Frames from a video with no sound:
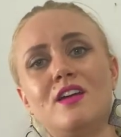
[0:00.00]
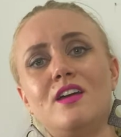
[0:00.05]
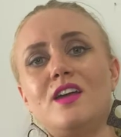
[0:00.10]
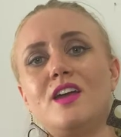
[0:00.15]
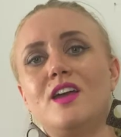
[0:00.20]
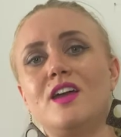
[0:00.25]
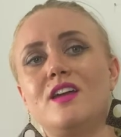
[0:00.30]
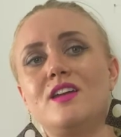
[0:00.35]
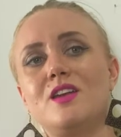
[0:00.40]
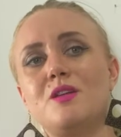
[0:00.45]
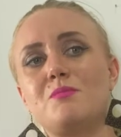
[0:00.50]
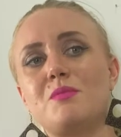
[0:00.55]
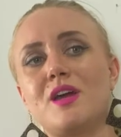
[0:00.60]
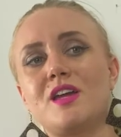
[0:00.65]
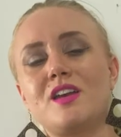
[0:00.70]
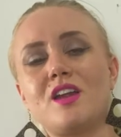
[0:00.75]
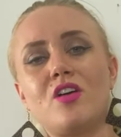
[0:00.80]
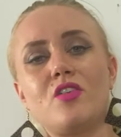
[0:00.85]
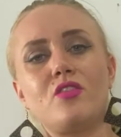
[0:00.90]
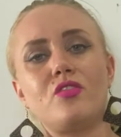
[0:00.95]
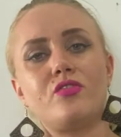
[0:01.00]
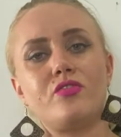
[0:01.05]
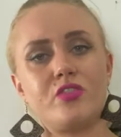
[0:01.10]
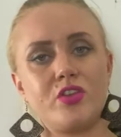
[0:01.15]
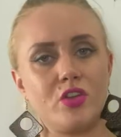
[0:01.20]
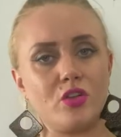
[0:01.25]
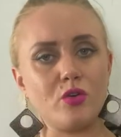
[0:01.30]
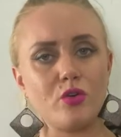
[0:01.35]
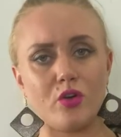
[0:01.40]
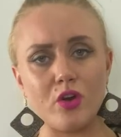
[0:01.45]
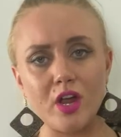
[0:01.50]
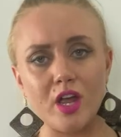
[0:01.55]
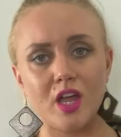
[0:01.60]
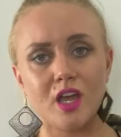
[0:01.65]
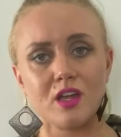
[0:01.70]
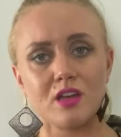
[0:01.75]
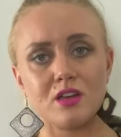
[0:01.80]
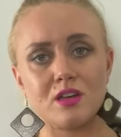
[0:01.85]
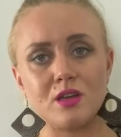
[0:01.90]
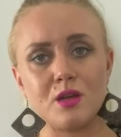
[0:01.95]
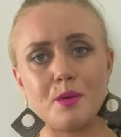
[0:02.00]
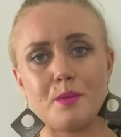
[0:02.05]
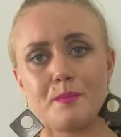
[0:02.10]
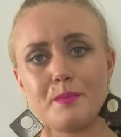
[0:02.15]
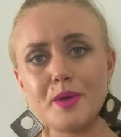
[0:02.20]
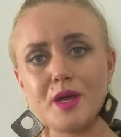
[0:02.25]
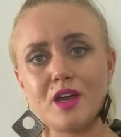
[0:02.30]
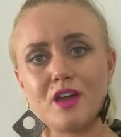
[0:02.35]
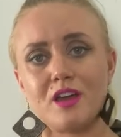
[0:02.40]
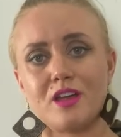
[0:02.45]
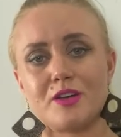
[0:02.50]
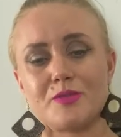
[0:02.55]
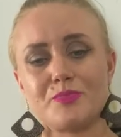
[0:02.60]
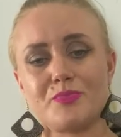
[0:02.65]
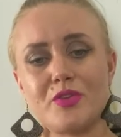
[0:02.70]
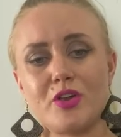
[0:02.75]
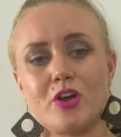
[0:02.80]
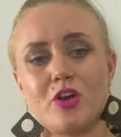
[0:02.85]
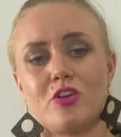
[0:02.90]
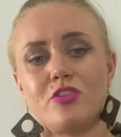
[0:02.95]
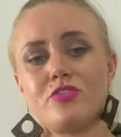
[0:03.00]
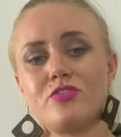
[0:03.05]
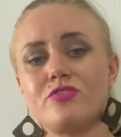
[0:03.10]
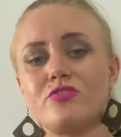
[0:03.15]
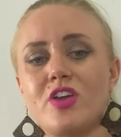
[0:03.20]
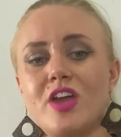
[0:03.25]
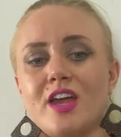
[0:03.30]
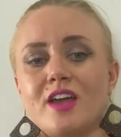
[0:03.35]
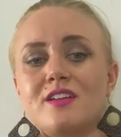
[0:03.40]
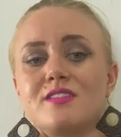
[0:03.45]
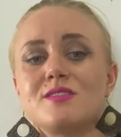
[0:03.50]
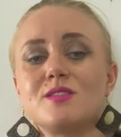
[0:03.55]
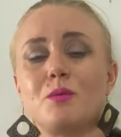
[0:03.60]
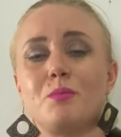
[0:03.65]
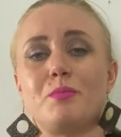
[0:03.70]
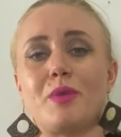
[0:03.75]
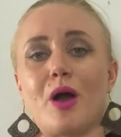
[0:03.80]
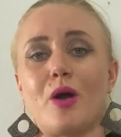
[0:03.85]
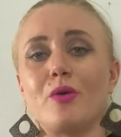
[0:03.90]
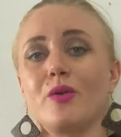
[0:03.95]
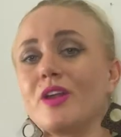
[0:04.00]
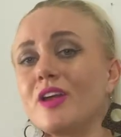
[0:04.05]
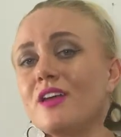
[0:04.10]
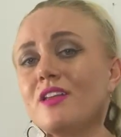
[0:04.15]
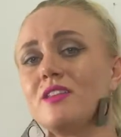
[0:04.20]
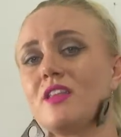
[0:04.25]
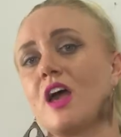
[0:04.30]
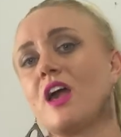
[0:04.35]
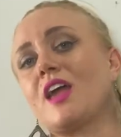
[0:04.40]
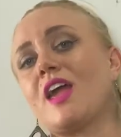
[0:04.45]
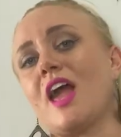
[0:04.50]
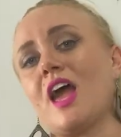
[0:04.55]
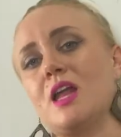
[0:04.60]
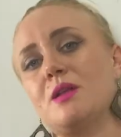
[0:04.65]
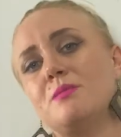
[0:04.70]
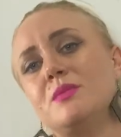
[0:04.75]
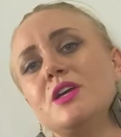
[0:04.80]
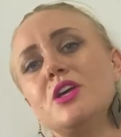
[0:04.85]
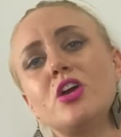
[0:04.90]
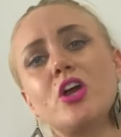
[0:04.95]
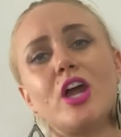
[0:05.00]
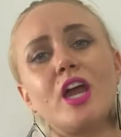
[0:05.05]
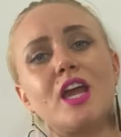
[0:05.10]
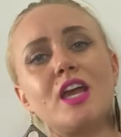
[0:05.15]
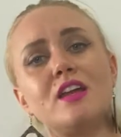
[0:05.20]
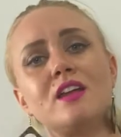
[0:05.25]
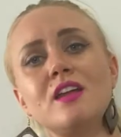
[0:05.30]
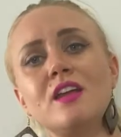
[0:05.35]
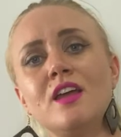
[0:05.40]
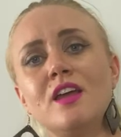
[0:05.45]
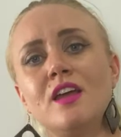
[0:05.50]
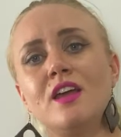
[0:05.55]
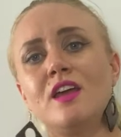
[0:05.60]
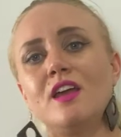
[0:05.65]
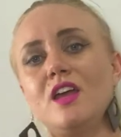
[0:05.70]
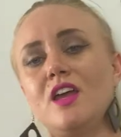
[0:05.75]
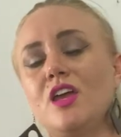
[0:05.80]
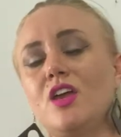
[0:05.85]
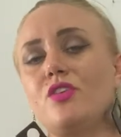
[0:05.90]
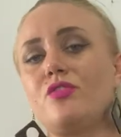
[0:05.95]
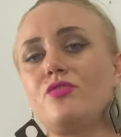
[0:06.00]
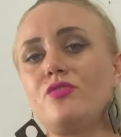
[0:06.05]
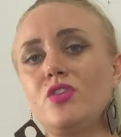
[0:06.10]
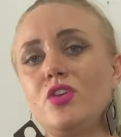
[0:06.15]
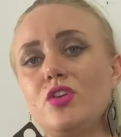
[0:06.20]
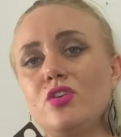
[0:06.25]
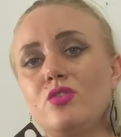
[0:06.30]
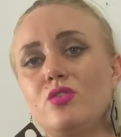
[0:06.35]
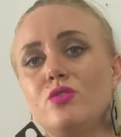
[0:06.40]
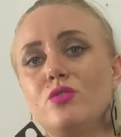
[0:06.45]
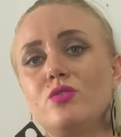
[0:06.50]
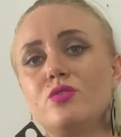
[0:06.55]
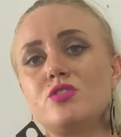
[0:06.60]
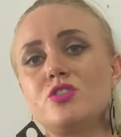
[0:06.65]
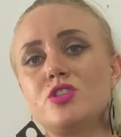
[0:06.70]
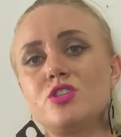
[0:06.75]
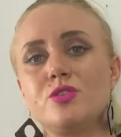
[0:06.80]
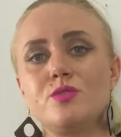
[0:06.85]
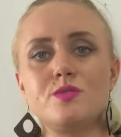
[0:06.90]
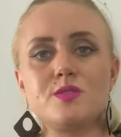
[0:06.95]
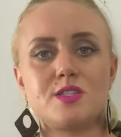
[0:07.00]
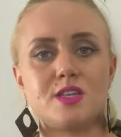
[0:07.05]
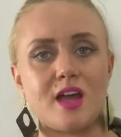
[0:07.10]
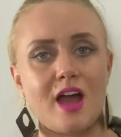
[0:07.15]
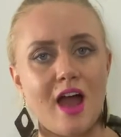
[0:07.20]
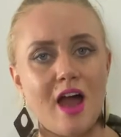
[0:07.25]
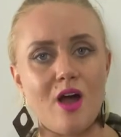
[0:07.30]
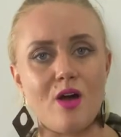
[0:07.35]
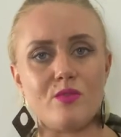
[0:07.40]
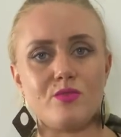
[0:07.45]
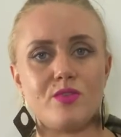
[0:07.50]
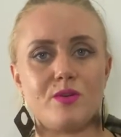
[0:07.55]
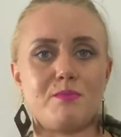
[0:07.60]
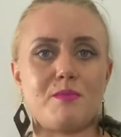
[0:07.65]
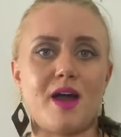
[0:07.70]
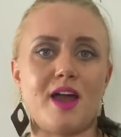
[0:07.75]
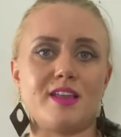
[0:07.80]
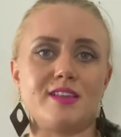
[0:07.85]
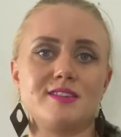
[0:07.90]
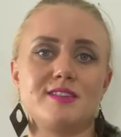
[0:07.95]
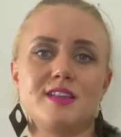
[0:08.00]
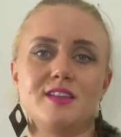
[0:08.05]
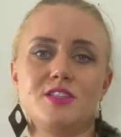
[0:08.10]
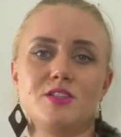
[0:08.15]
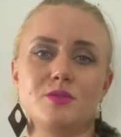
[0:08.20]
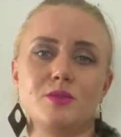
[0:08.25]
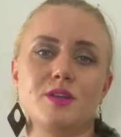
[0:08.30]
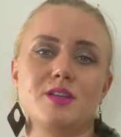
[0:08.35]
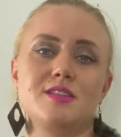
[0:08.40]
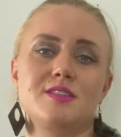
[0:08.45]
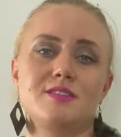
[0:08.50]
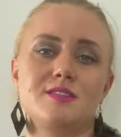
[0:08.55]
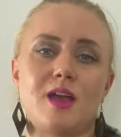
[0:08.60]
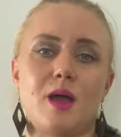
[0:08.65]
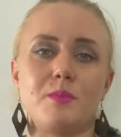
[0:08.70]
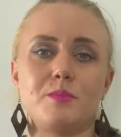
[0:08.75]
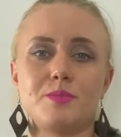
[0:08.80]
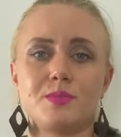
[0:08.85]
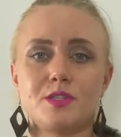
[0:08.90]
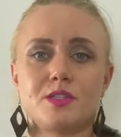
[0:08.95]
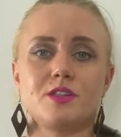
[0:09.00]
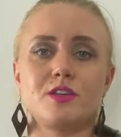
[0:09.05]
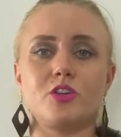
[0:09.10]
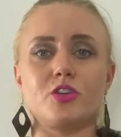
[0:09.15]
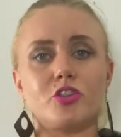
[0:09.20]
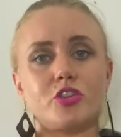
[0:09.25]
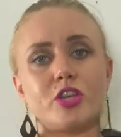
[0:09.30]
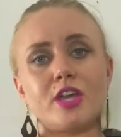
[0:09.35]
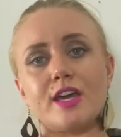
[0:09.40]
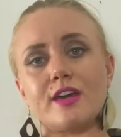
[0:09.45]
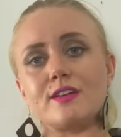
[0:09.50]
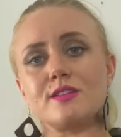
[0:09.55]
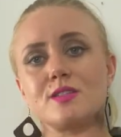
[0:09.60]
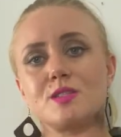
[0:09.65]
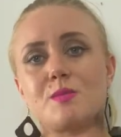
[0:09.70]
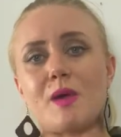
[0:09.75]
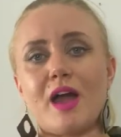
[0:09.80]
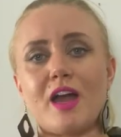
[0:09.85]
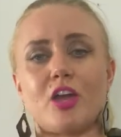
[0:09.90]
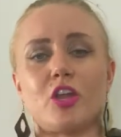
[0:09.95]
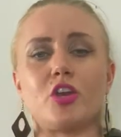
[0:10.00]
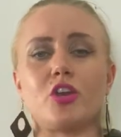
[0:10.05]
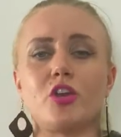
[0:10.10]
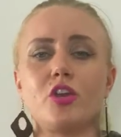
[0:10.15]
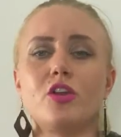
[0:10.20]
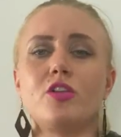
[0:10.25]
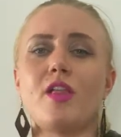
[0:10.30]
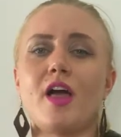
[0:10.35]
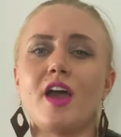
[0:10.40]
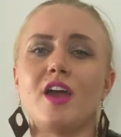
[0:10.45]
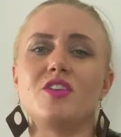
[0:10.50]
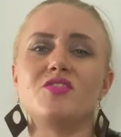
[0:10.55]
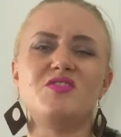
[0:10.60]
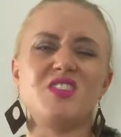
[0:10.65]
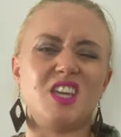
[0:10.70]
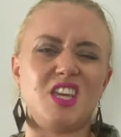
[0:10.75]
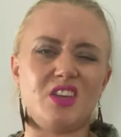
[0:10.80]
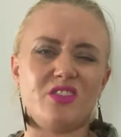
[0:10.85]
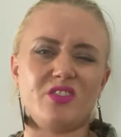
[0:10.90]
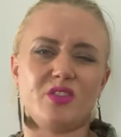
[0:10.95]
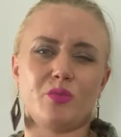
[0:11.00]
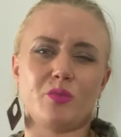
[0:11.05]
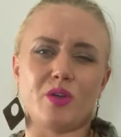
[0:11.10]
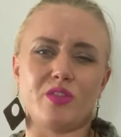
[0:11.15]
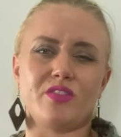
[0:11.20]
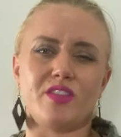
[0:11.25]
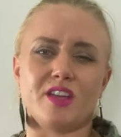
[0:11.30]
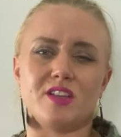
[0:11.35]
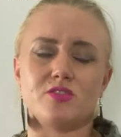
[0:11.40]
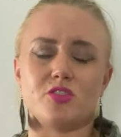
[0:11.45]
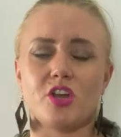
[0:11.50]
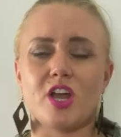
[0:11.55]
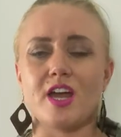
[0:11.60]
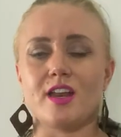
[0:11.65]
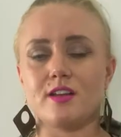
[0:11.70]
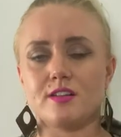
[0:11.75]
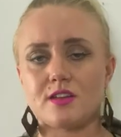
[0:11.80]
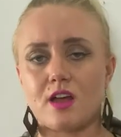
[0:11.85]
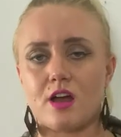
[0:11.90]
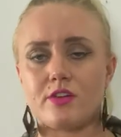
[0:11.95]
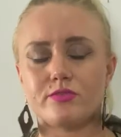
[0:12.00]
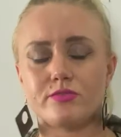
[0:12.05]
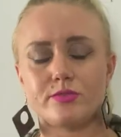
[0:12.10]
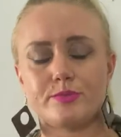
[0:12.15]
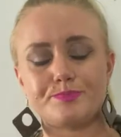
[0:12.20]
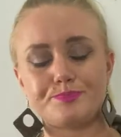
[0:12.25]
And it might not feel great, but there are things about it that can be great if you choose to have the mindset to accept good things back into your life, even when things are kind of tough.